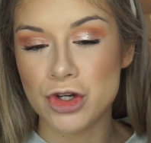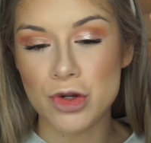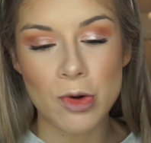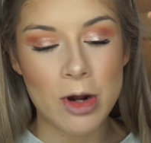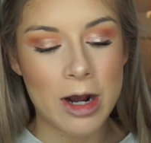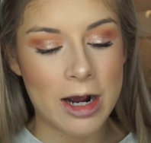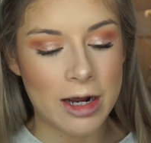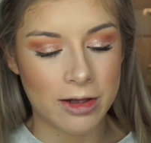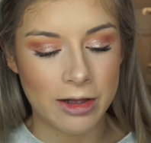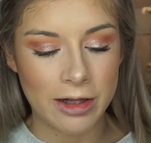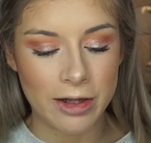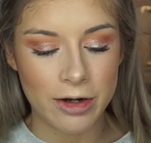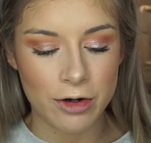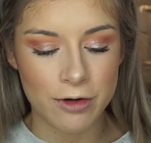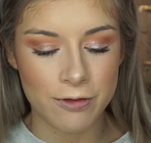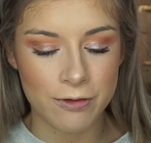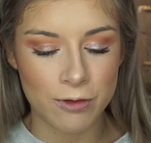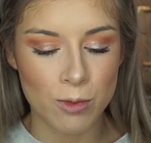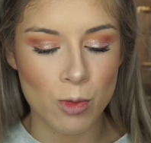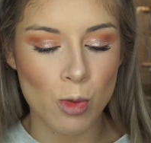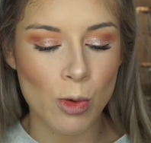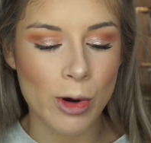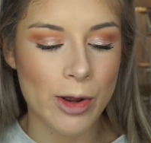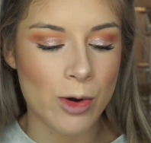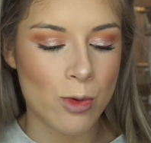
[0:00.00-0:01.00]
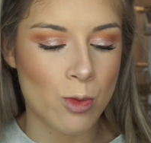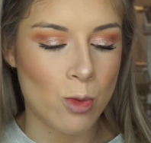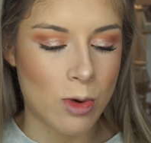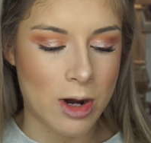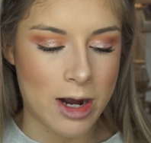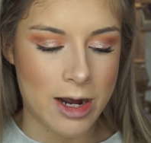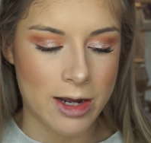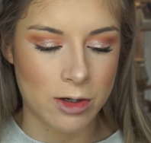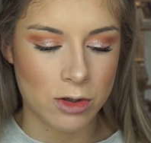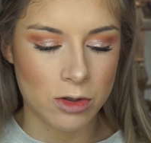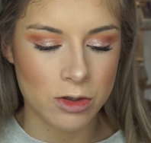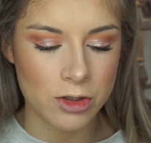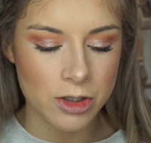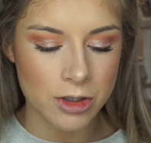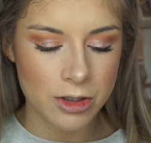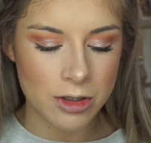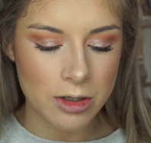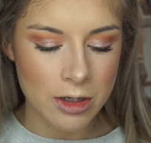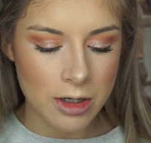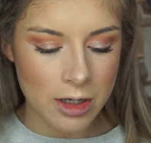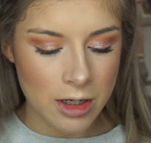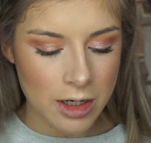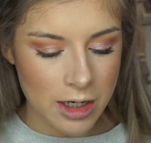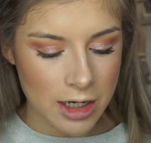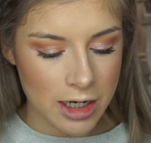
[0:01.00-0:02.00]
new highlighter from Wet n Wild.
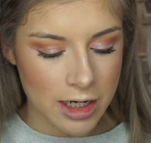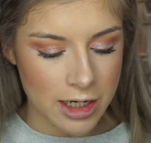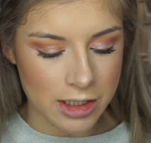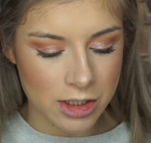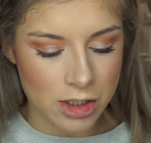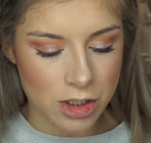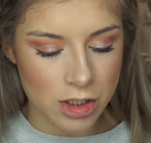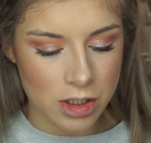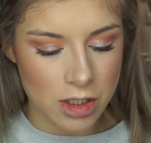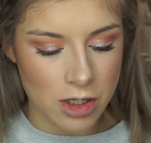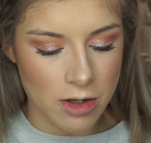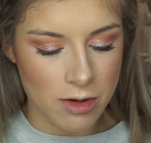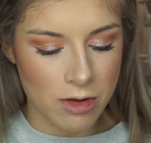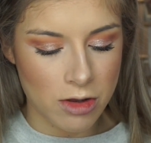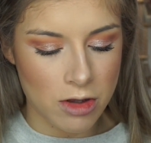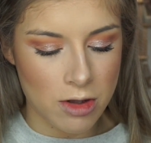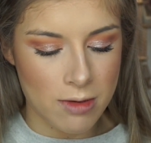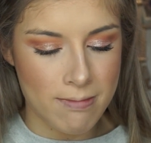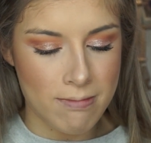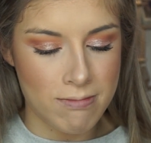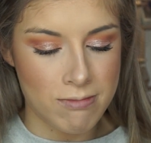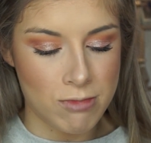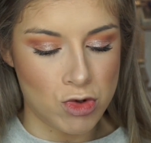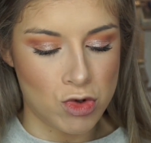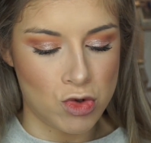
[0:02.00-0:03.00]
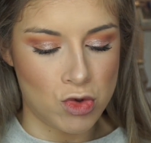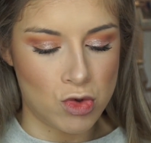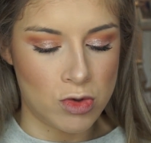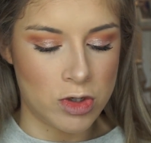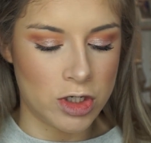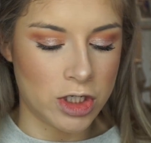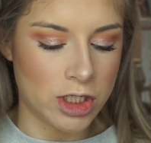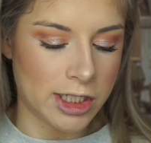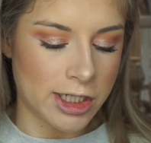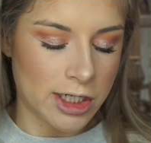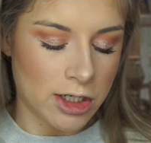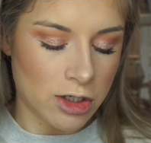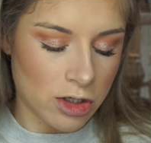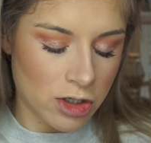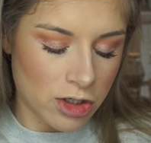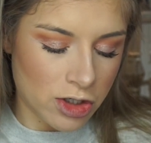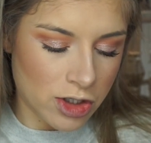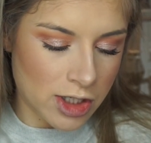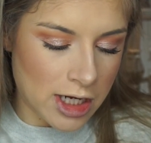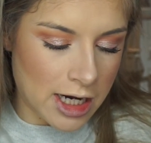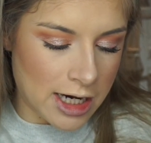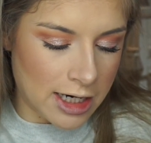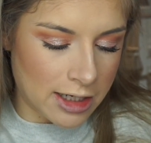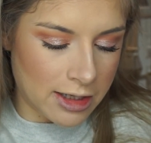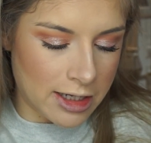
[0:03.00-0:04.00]
It's the Moon
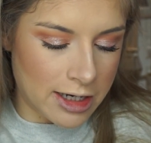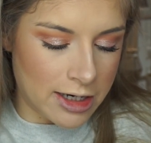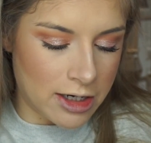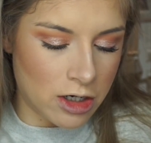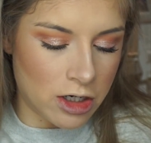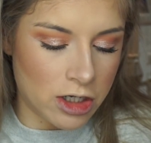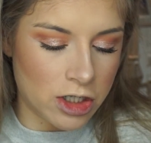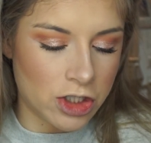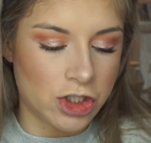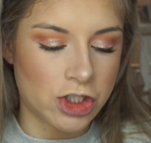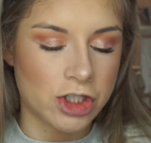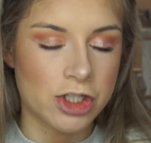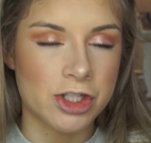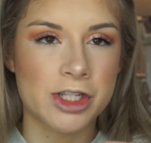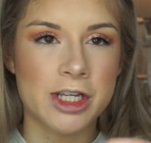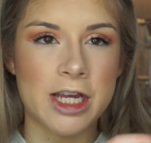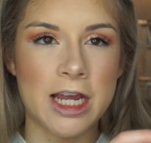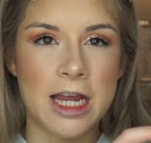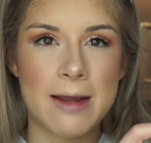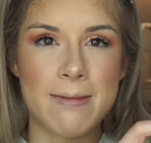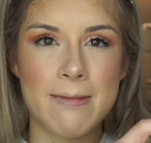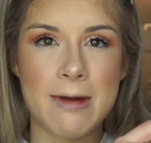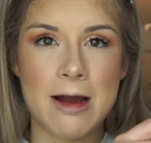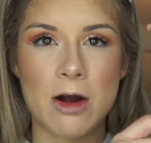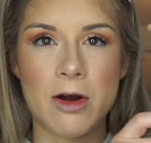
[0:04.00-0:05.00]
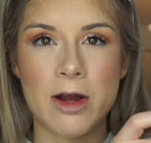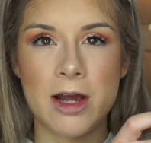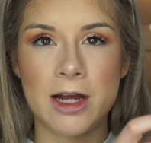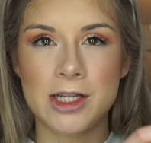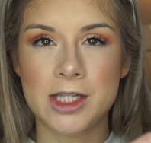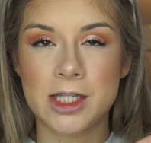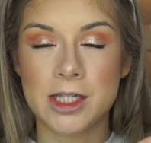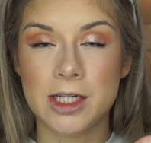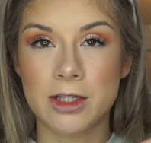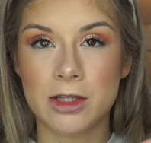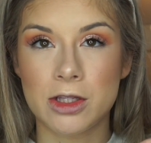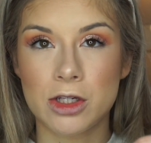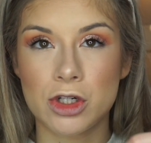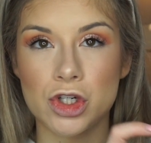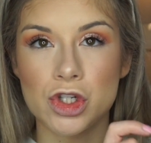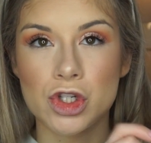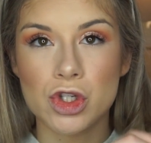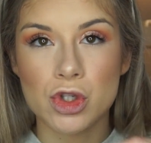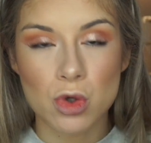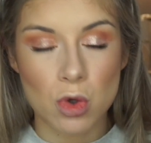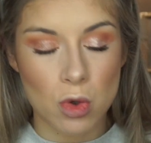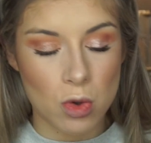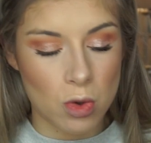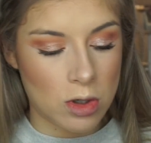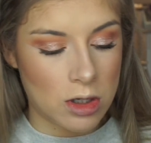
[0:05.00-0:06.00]
Tears highlighter. It just came out. It's like their
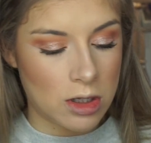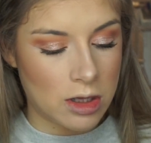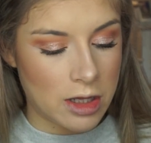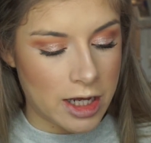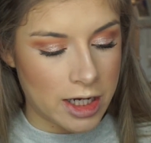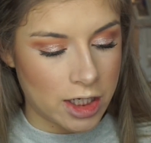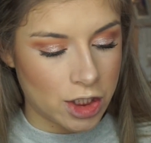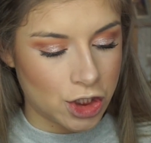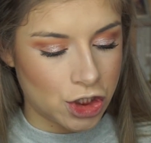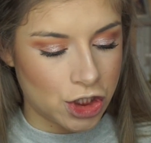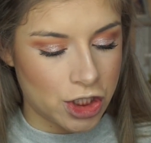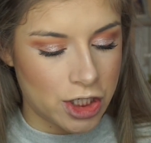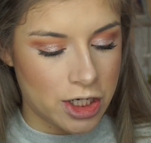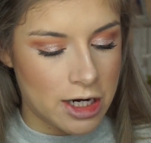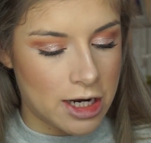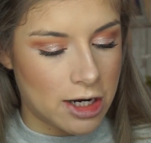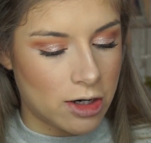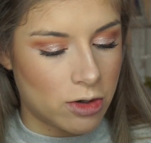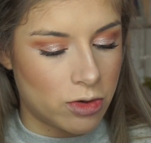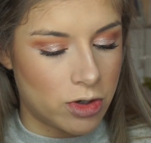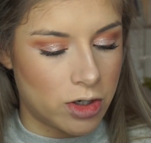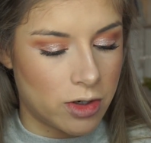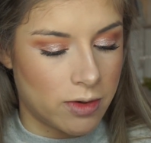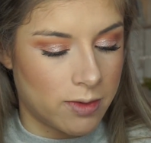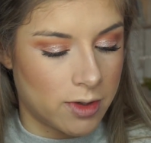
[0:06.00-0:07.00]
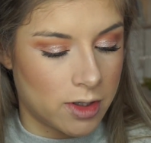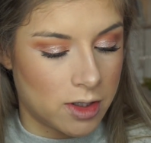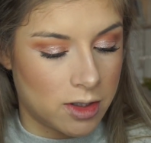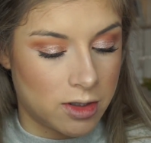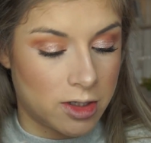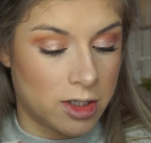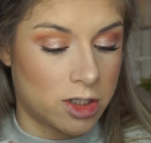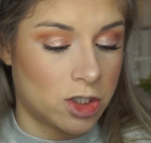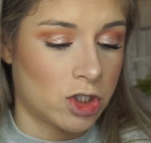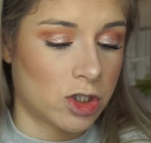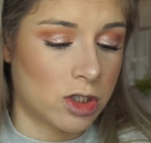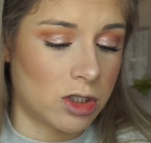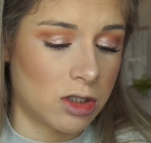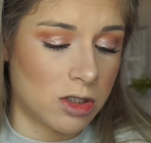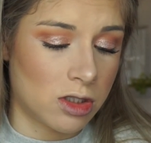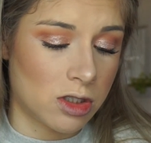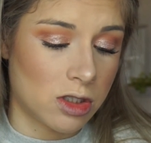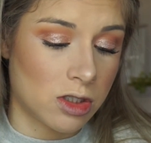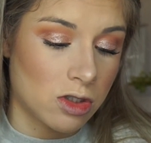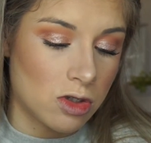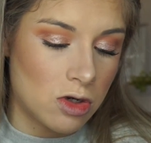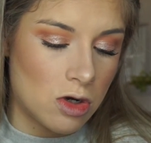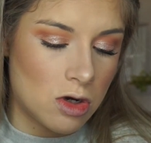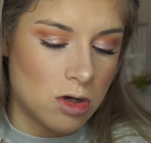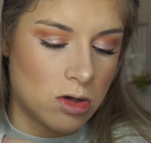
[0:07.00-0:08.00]
Skull collection. I don't know what collection this
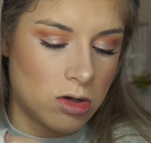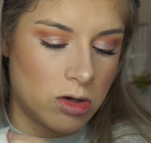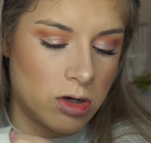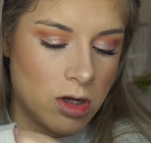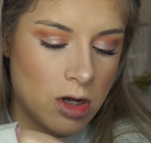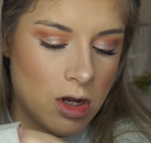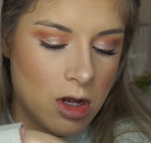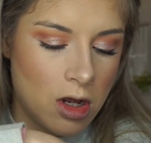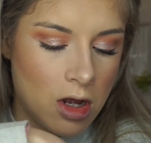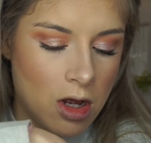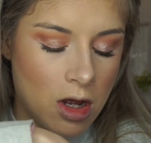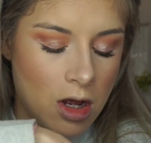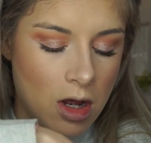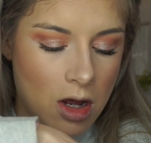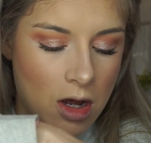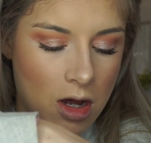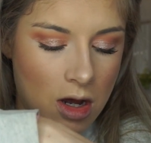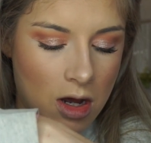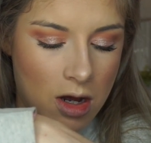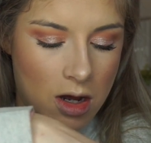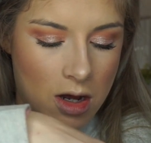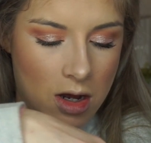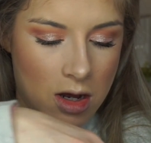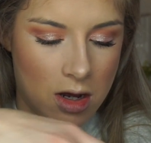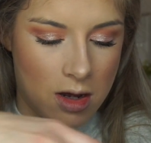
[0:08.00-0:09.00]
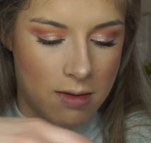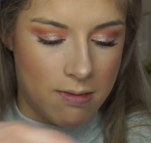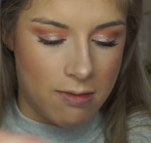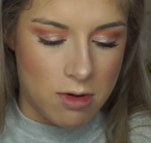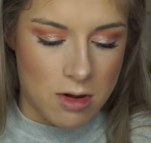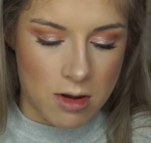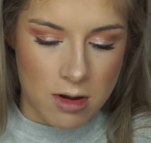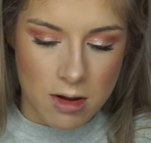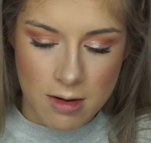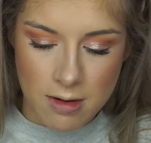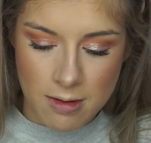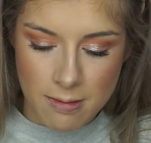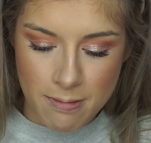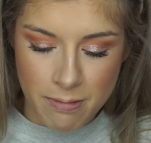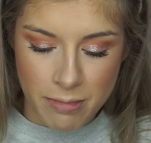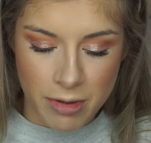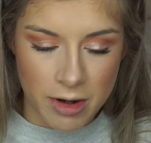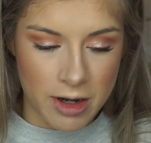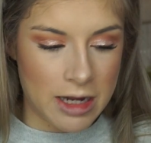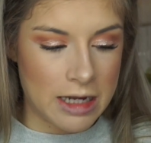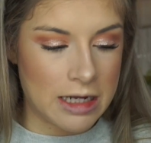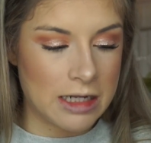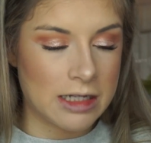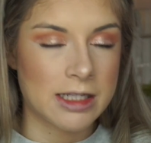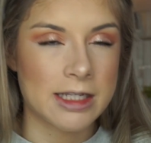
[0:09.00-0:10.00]
is called.
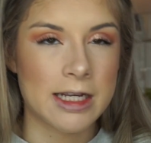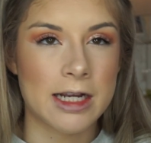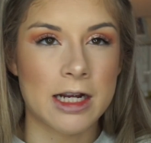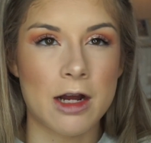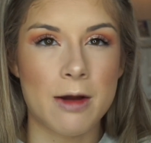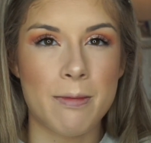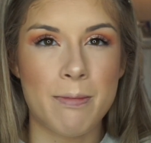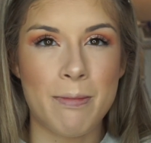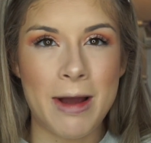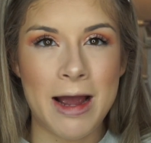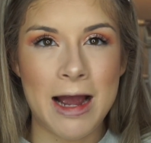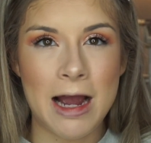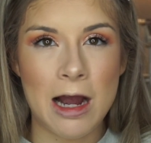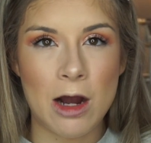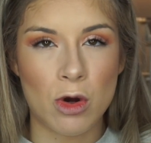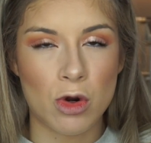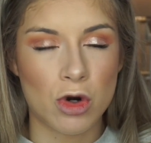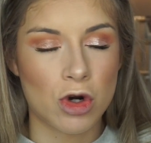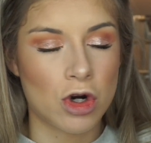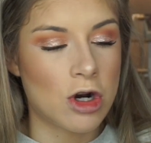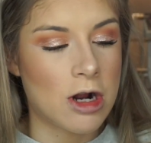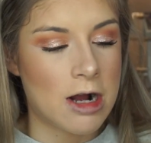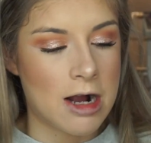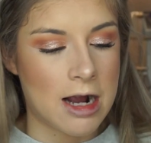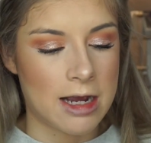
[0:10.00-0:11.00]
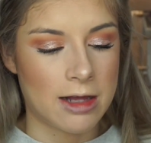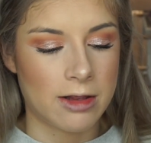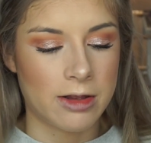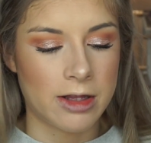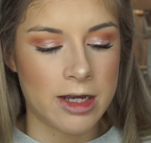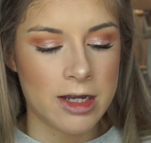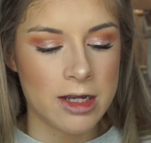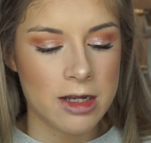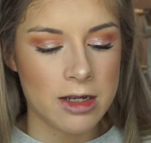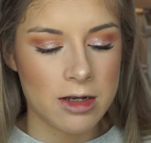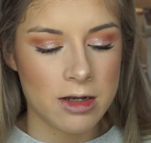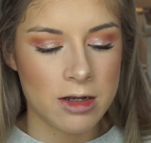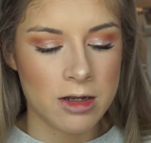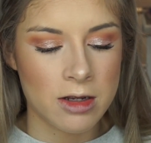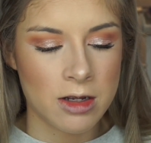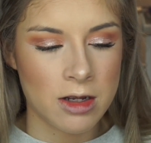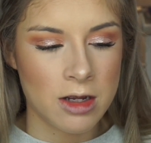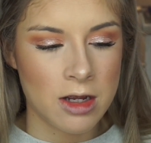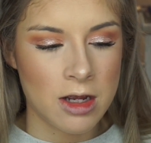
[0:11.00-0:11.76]
But it's like a powder highlight.